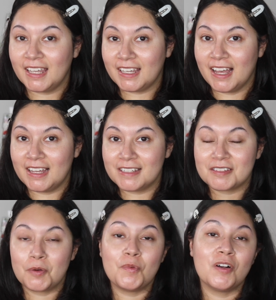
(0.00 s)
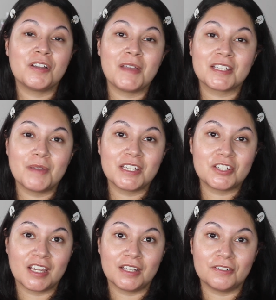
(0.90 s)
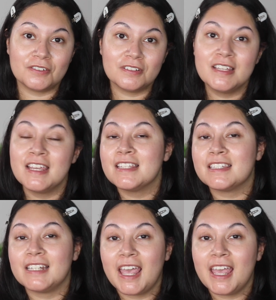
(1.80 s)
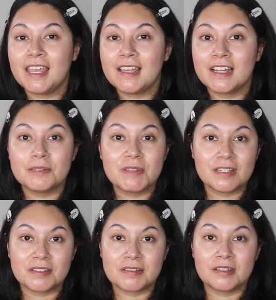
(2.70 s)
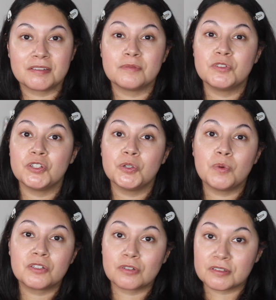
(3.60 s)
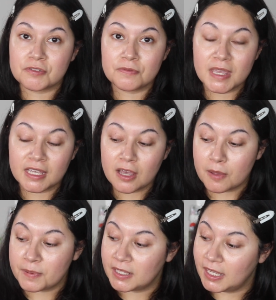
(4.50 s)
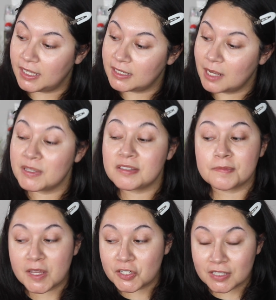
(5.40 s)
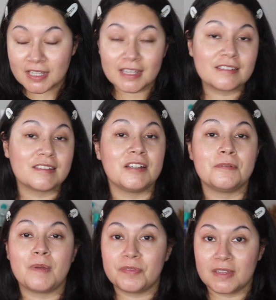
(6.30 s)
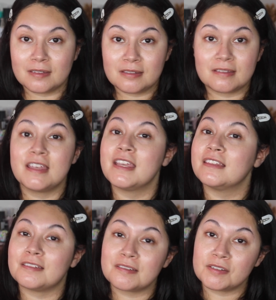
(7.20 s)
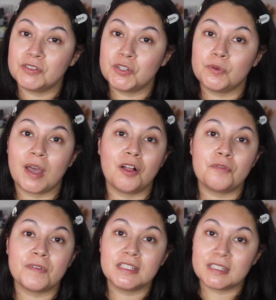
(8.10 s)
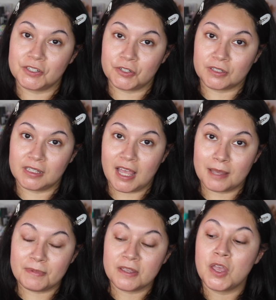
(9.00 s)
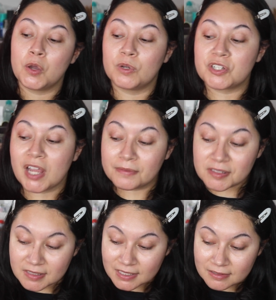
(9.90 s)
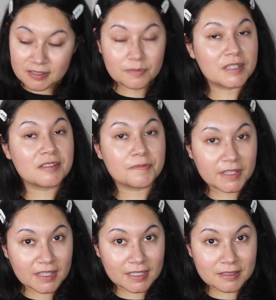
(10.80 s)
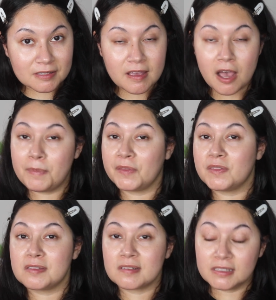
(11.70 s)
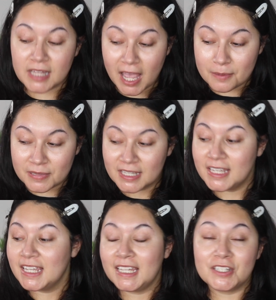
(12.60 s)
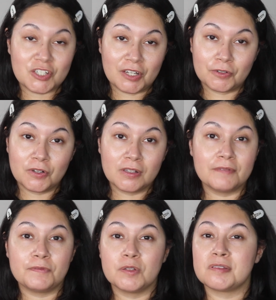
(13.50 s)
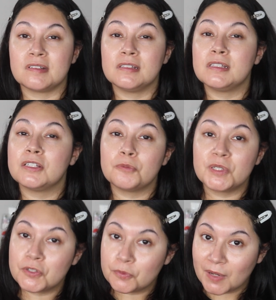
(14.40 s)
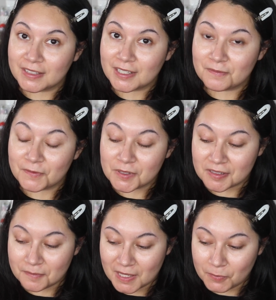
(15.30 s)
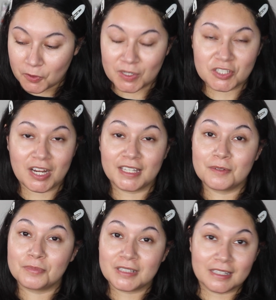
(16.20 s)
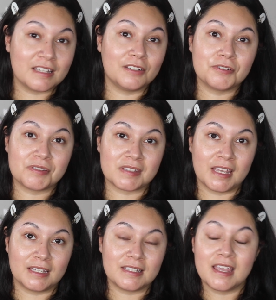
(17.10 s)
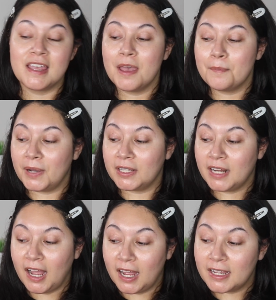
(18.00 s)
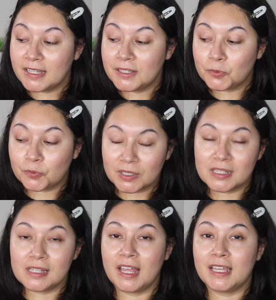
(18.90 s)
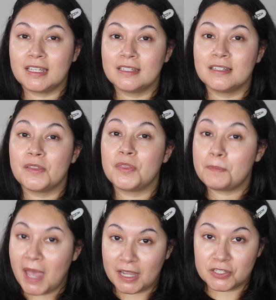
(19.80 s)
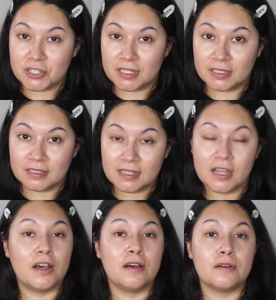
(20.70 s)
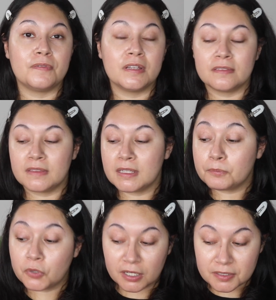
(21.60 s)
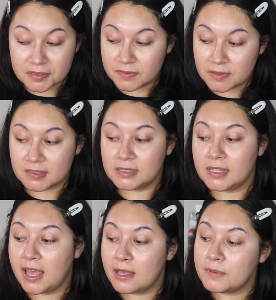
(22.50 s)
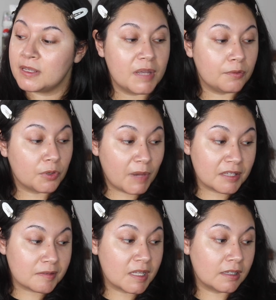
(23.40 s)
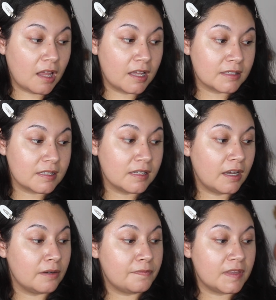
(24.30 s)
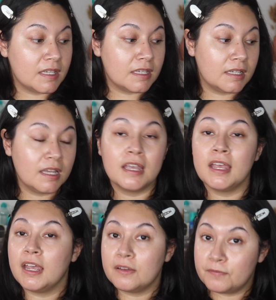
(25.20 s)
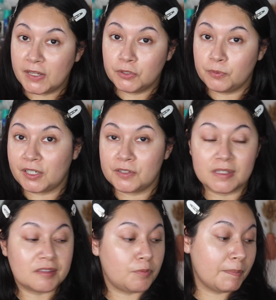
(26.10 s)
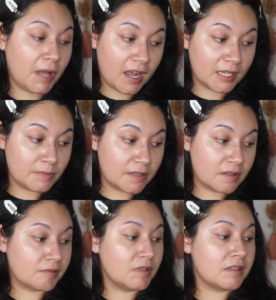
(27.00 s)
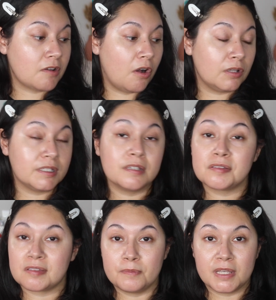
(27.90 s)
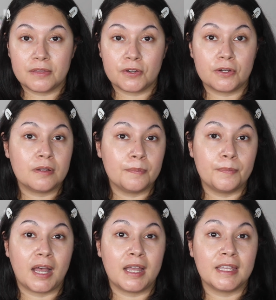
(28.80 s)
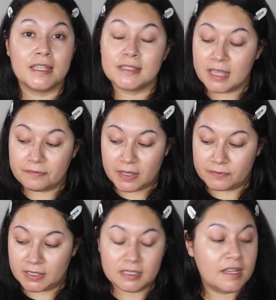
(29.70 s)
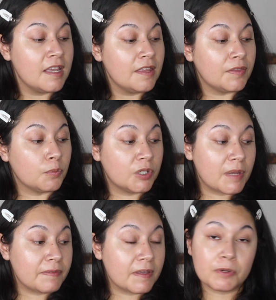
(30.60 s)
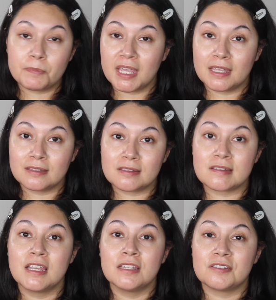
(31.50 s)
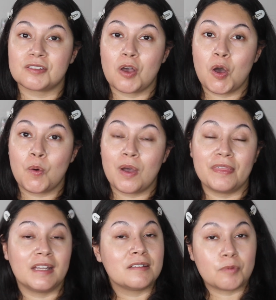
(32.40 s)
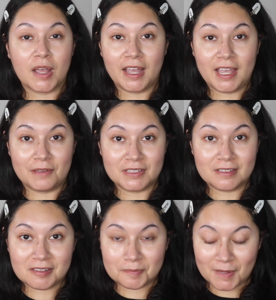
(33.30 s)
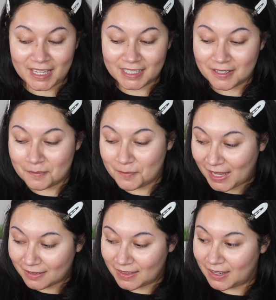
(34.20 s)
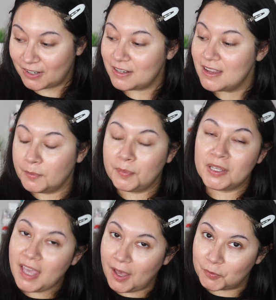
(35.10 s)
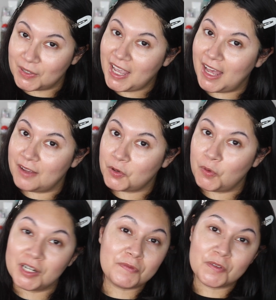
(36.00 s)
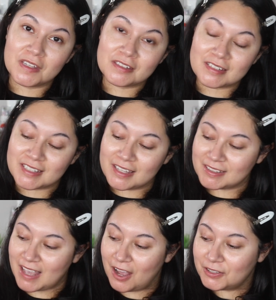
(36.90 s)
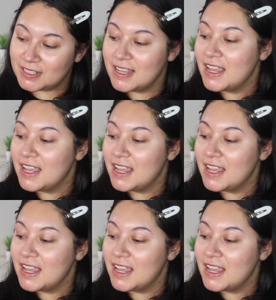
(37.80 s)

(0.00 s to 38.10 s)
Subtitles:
Hey guys, welcome back to my channel. Today I'm going to be testing out some new drugstore makeup and I'm especially excited about this. This is a new e.l.f. and Tinder collab, which I've seen some mixed feelings about this collab in general. It feels a little bit too random for some people, which I completely understand, but I really like the packaging of the products in this collab. It reminds me a lot of the vinyl record that's right behind me. This one is called Sunbather by Deaf Heaven. They're one of my favorite bands, so that is why I have it displayed back there. But yeah, we have quite a few things to test out.